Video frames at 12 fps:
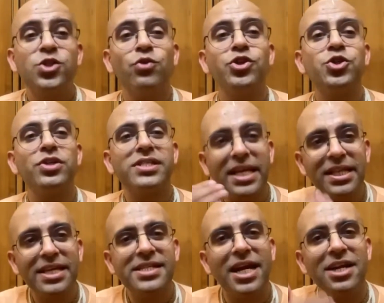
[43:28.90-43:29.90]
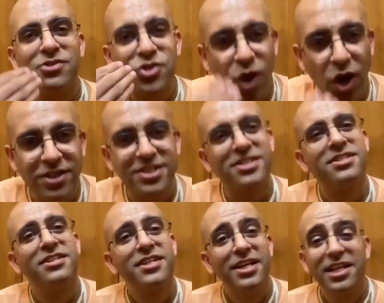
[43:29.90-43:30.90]
So we should sing these kind of
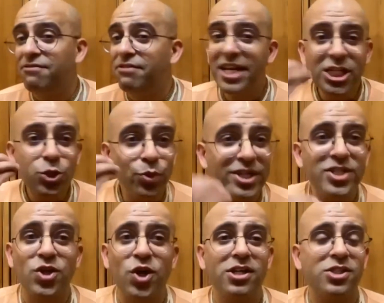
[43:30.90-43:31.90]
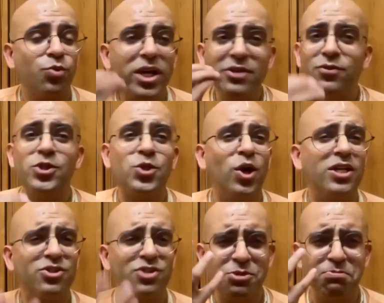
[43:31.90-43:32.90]
songs. They are very sweet songs, wonderful
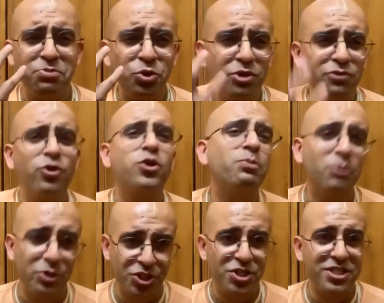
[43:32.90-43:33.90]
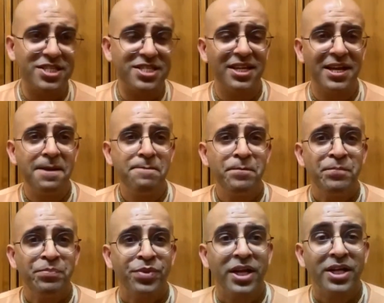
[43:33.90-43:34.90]
songs, such beautiful compositions.
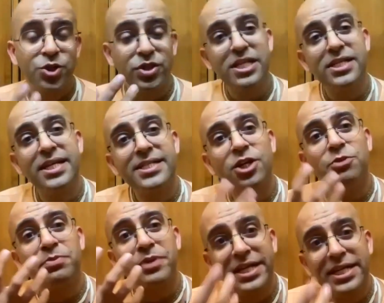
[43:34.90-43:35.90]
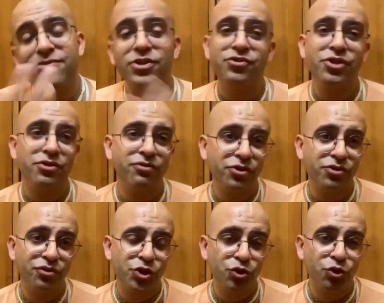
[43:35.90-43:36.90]
So these are the prayers which we
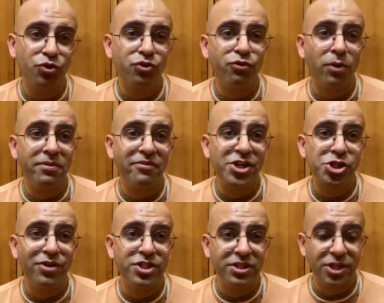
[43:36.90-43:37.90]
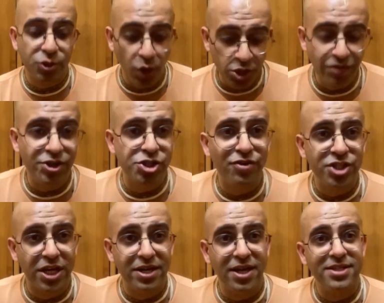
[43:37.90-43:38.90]
should do from the Vaishnavacharya, the songs of
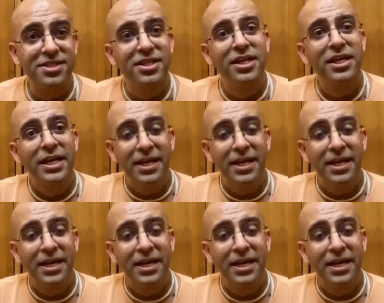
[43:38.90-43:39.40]
Vaishnavacharyas.